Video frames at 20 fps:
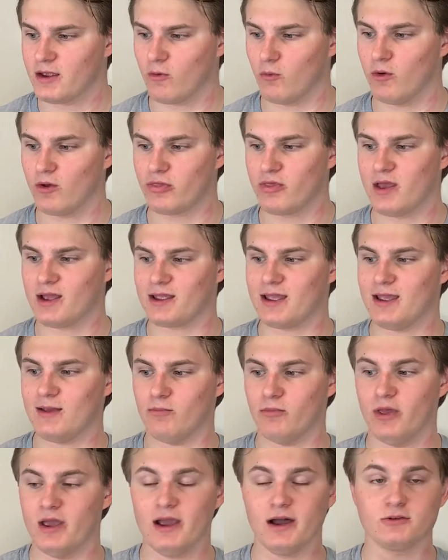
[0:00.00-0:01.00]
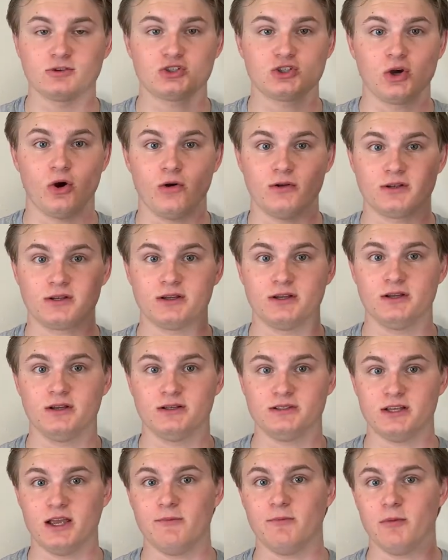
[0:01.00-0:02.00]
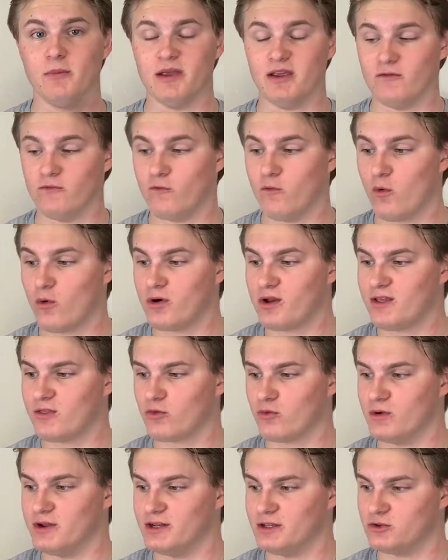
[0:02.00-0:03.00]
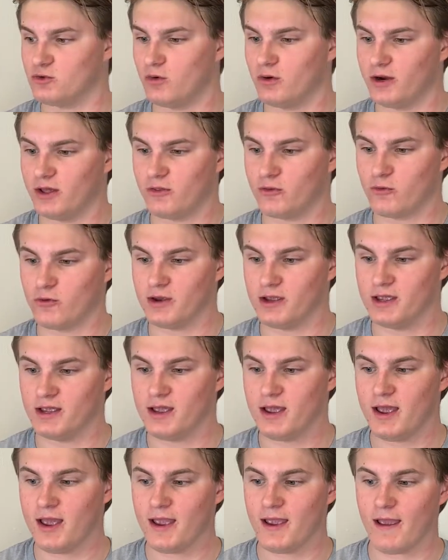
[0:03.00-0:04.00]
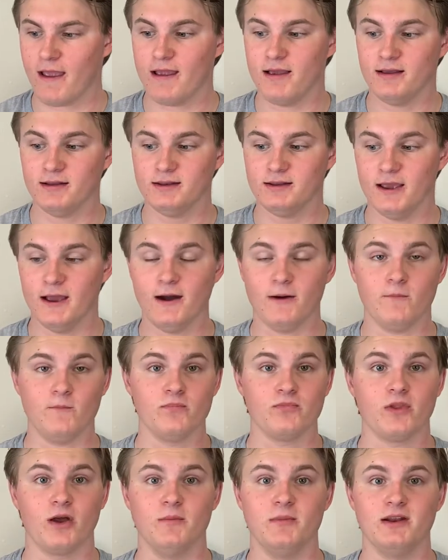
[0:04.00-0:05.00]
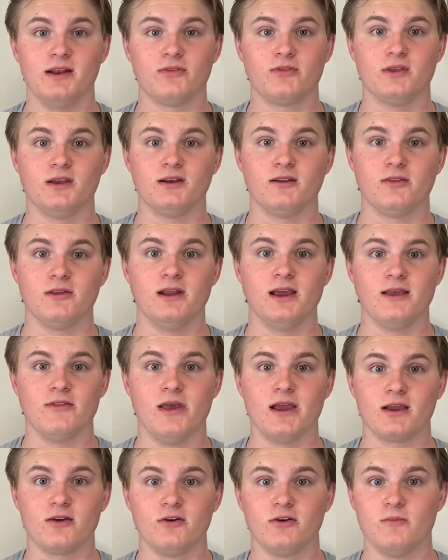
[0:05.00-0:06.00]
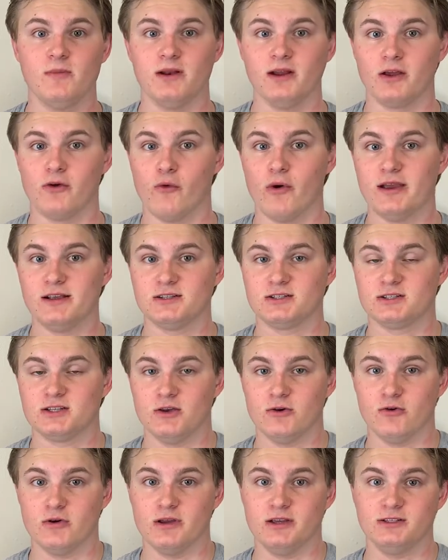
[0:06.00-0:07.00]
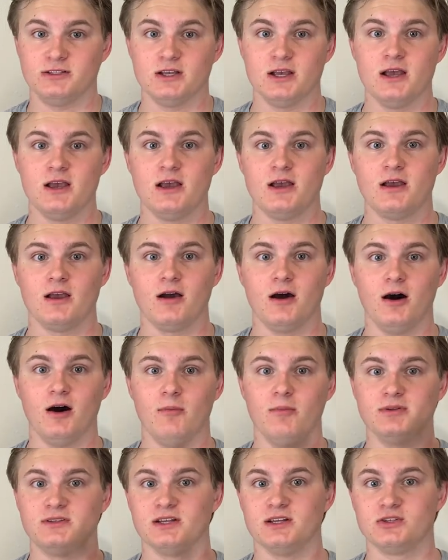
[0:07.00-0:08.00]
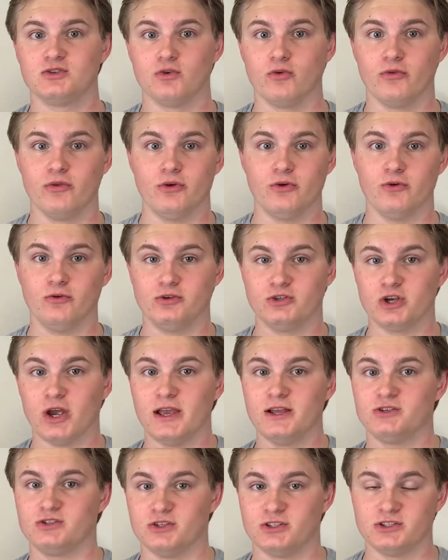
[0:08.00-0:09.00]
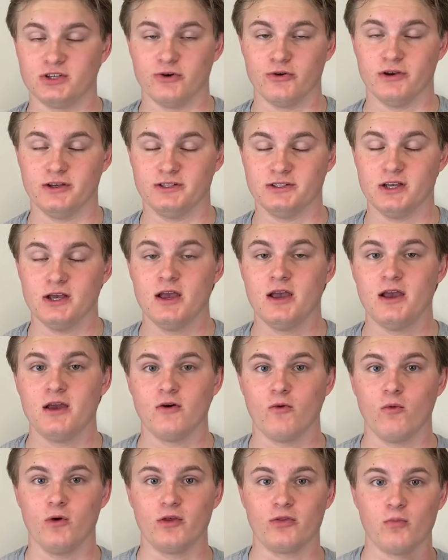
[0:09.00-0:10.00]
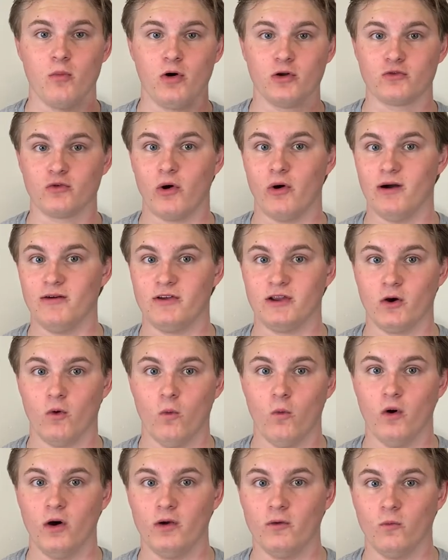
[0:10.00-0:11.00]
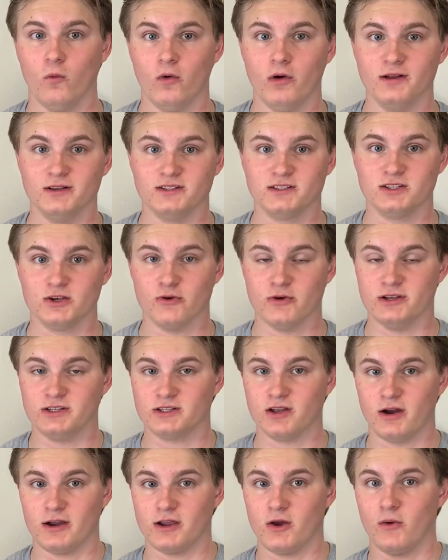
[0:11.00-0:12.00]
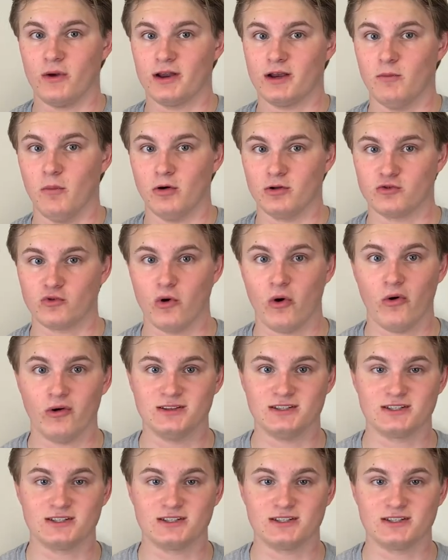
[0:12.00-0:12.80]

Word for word: With that game, they outshot Tampa Bay 43 to 23. And yeah, I mean, at the end of the day, that could have been a great series, uh, potential to change the series with Montreal having a 1 1 series tie going into Montreal.